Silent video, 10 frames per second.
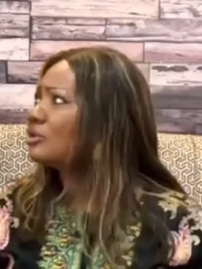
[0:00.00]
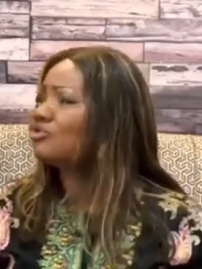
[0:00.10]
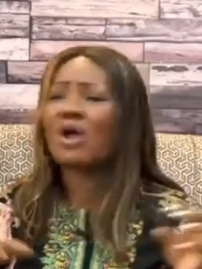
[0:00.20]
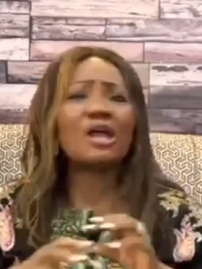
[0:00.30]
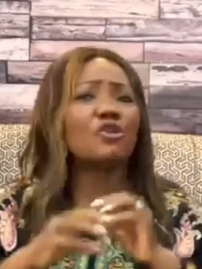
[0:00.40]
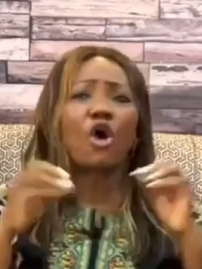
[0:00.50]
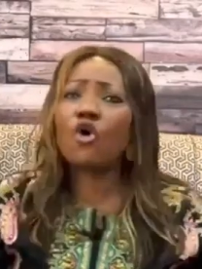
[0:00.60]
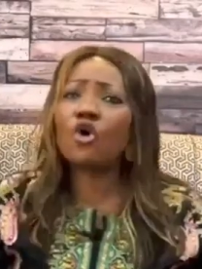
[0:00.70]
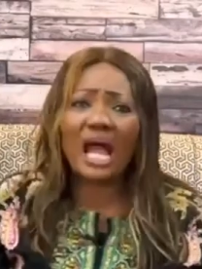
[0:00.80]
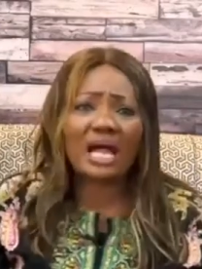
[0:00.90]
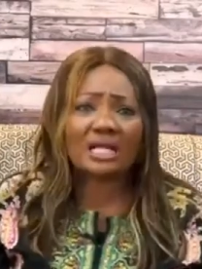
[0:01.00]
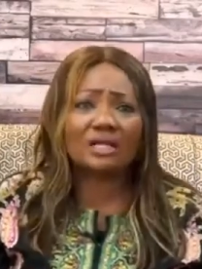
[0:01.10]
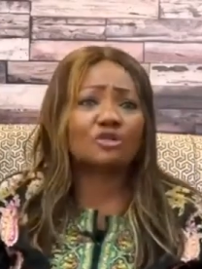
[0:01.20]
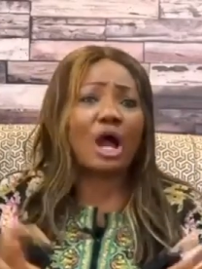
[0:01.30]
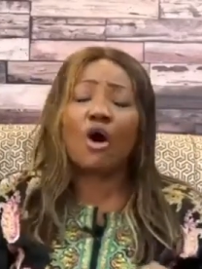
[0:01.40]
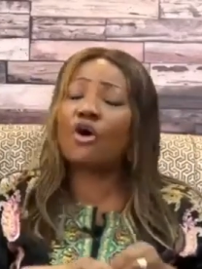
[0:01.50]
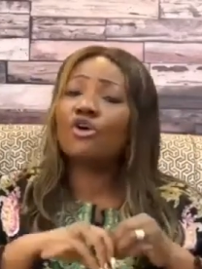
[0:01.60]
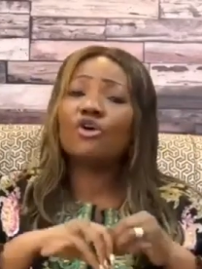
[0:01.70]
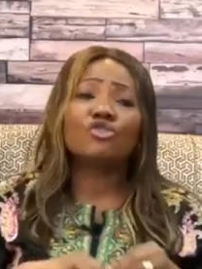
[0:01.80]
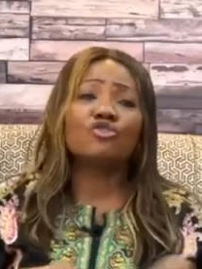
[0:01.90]
You are your own uncle. You
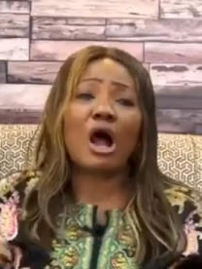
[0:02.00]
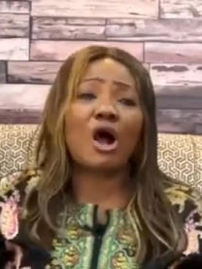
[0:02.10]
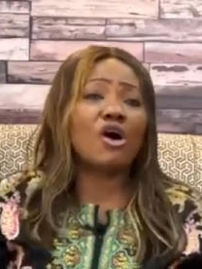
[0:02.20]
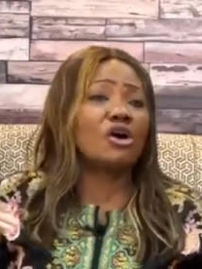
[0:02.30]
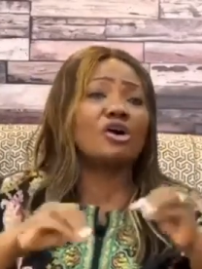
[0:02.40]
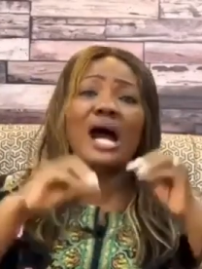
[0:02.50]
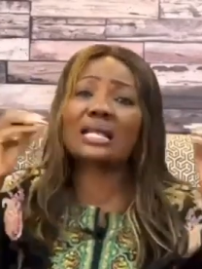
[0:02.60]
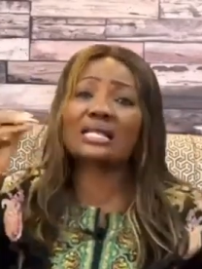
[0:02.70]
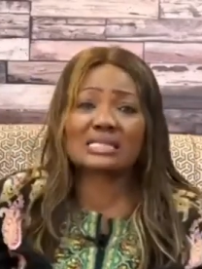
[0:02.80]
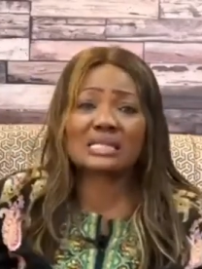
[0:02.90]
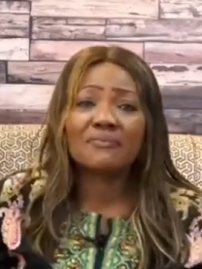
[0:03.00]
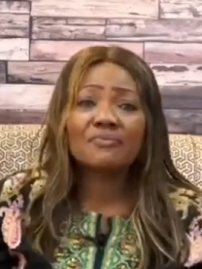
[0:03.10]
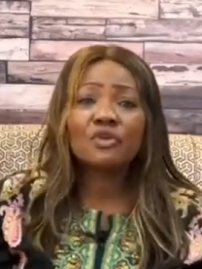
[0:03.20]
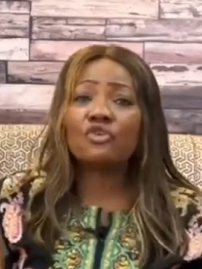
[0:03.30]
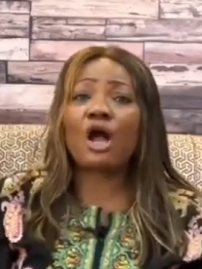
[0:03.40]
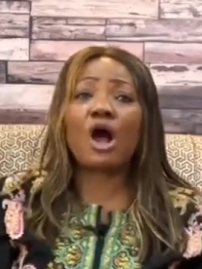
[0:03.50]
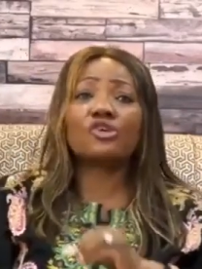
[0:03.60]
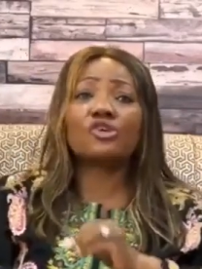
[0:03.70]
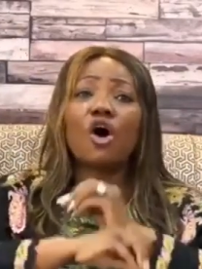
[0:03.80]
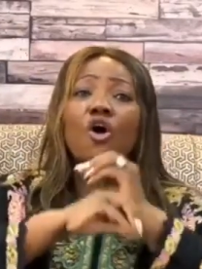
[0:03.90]
are your own auntie. You are
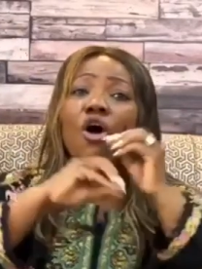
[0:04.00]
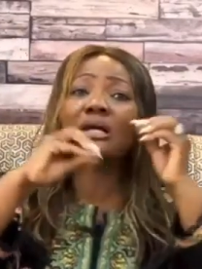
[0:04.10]
your own